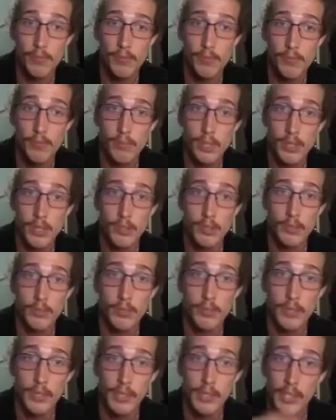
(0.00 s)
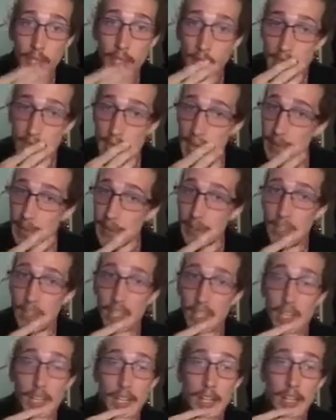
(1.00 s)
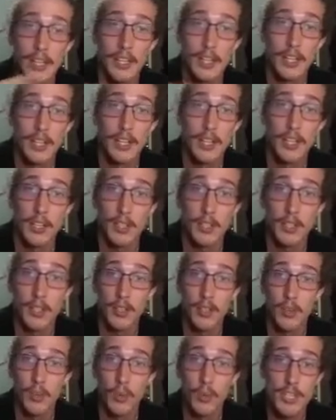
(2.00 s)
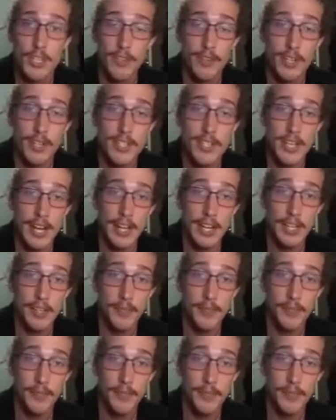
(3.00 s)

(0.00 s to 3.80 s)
Boom. Kill his head. Wizard for a second.